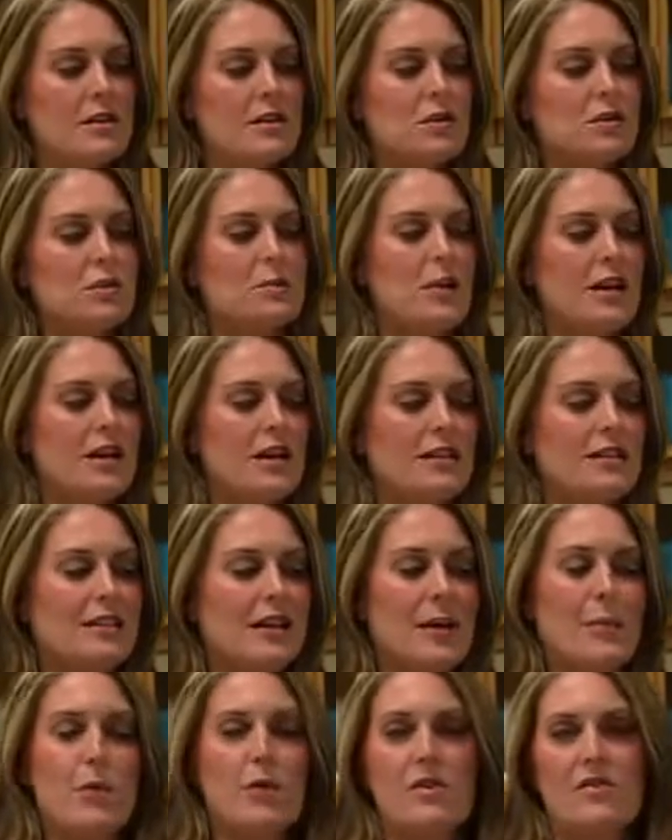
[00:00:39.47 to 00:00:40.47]
This would be an
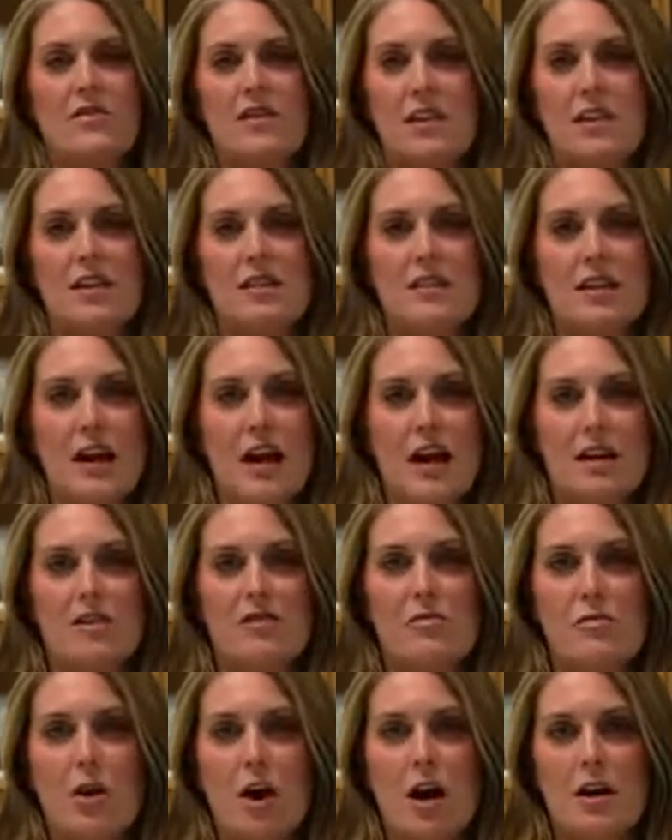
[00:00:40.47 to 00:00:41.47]
example of these kind
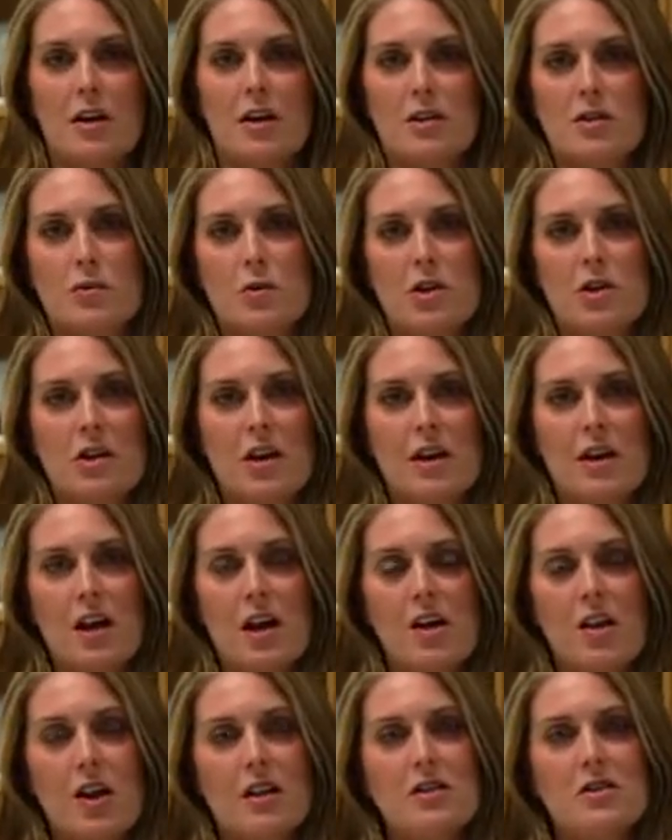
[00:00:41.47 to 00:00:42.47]
of products where you can get a
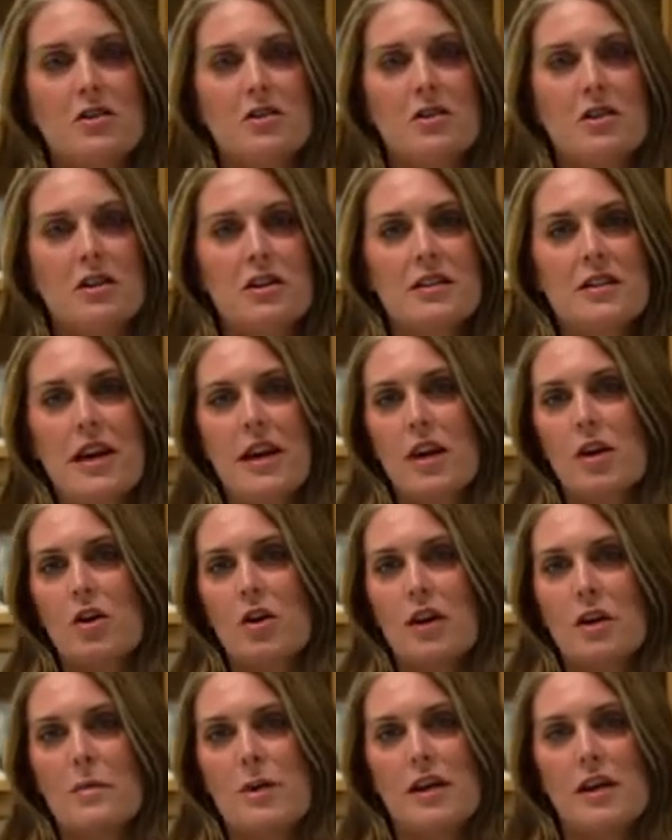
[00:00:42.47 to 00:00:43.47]
cleanser, a day
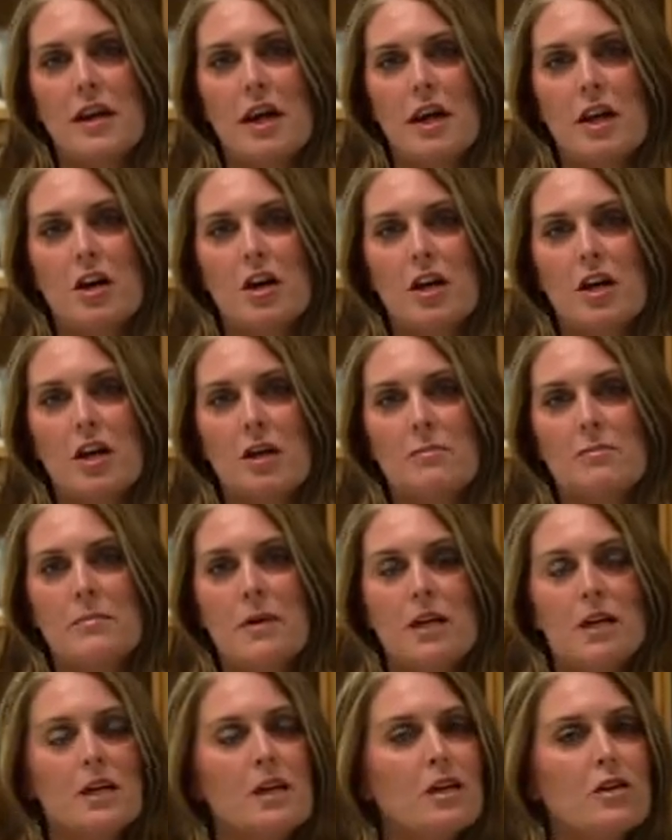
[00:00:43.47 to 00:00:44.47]
cream, and a night cream.
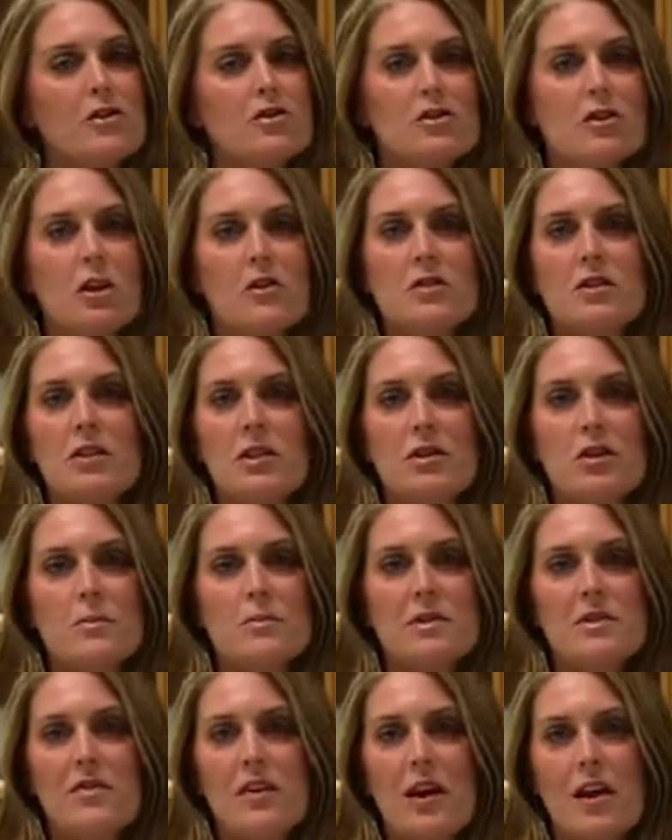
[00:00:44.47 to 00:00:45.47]
There's no
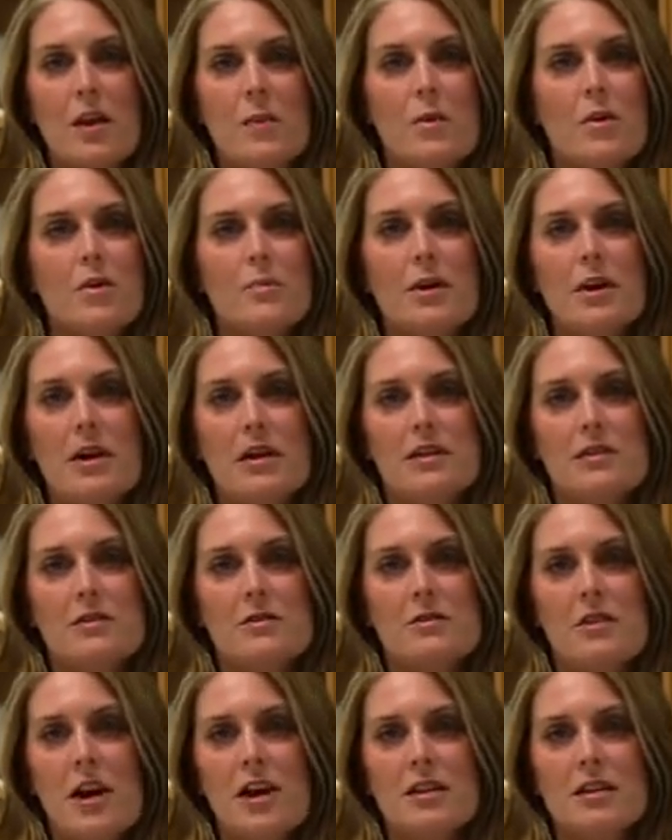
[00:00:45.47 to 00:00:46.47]
serums available because
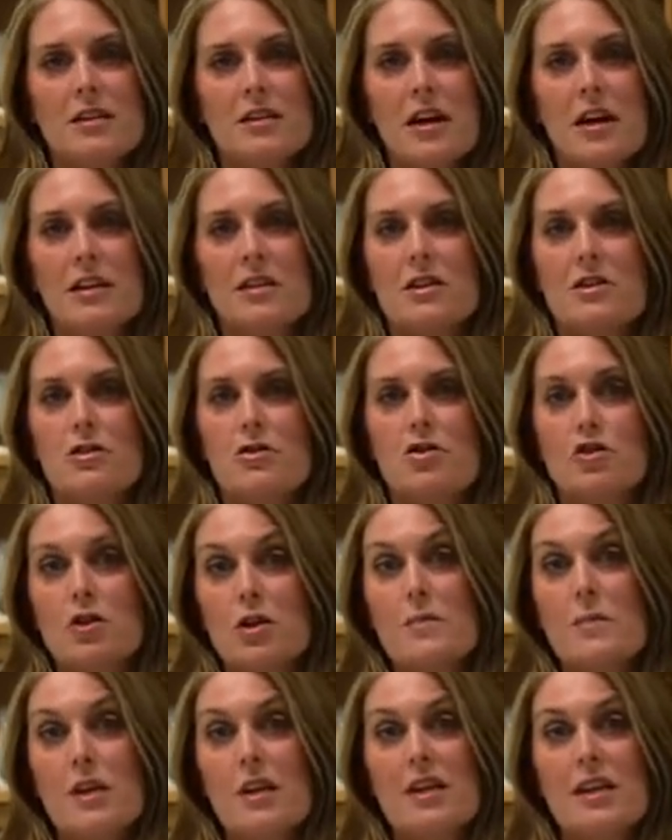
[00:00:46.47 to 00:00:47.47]
they're not designed to do
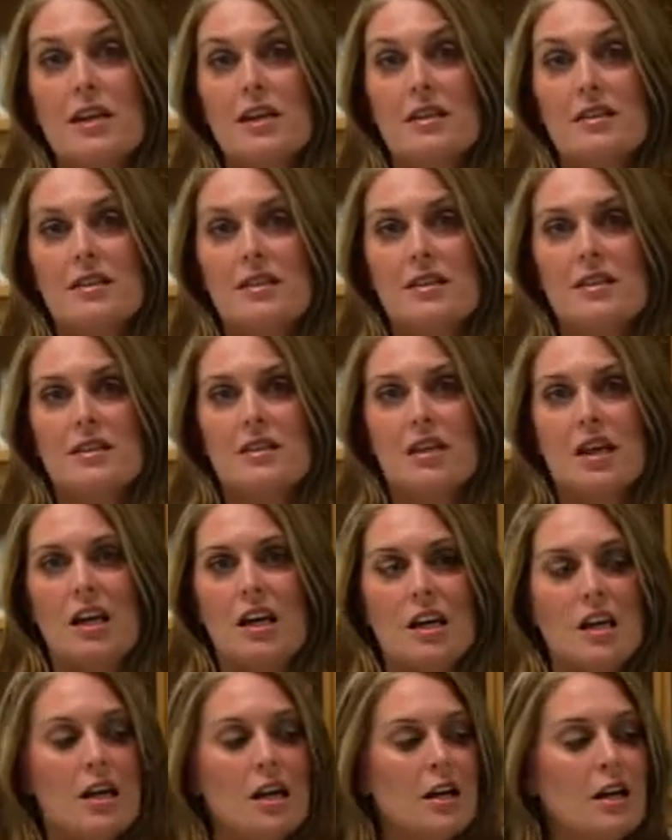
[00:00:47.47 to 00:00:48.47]
treatment things to the
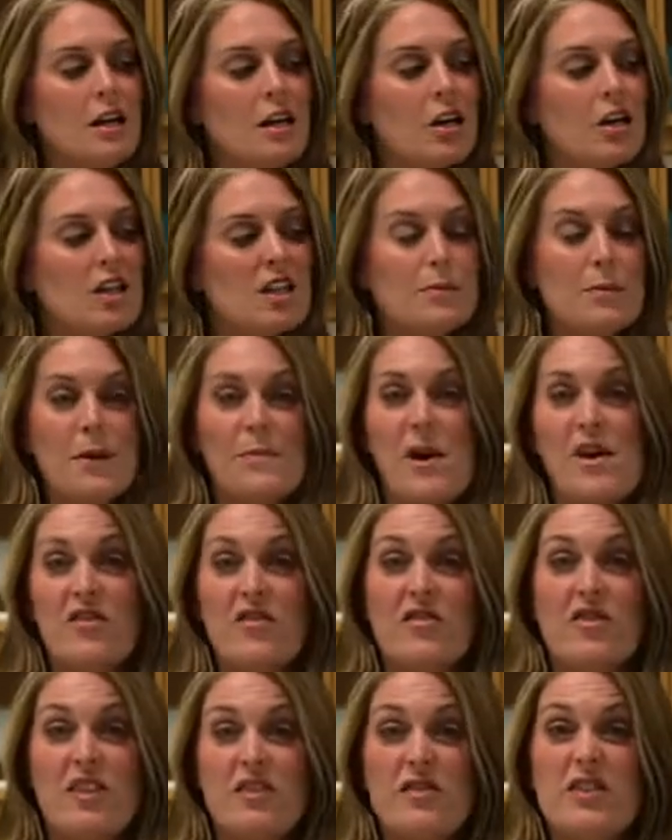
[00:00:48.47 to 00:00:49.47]
skin. You're gonna spend
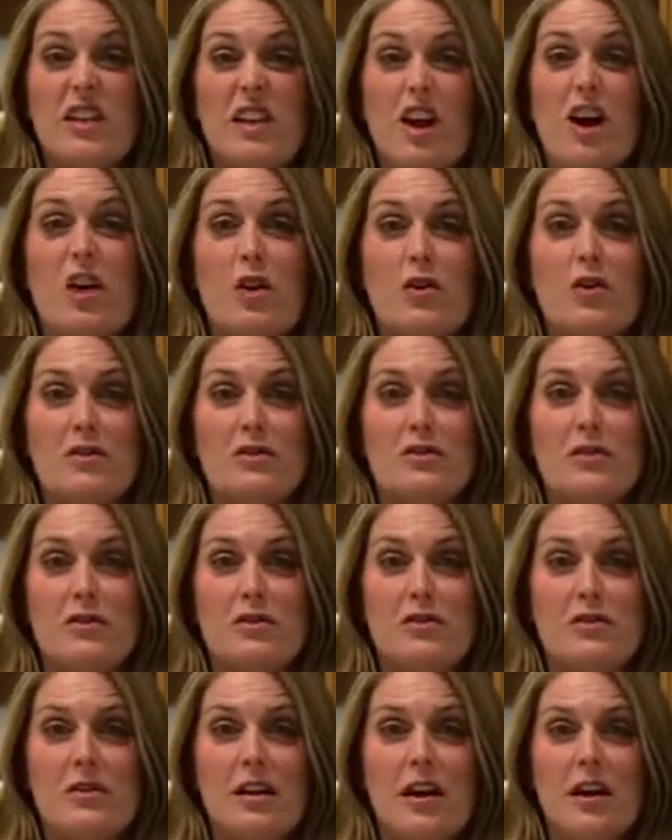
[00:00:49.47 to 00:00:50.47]
about $50 to
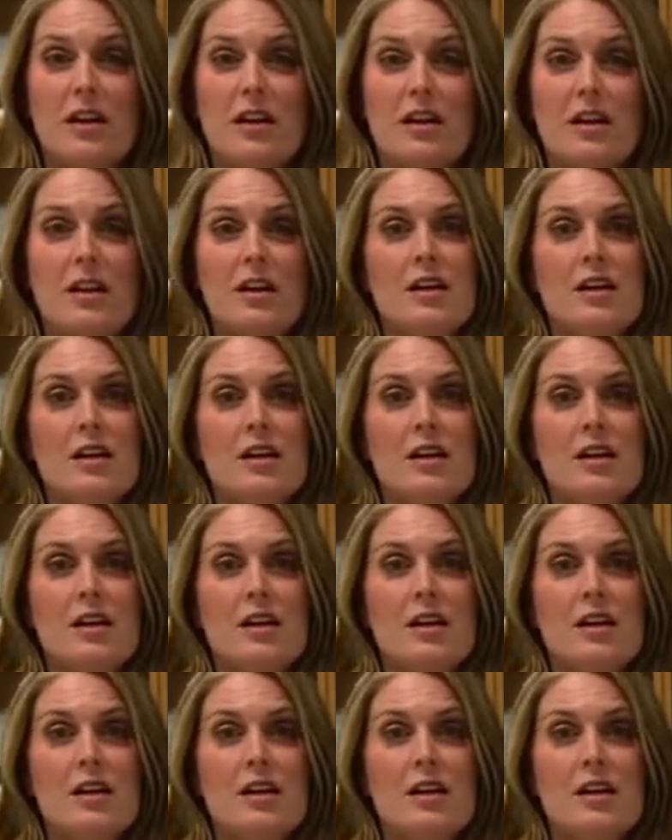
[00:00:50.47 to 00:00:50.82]
do that.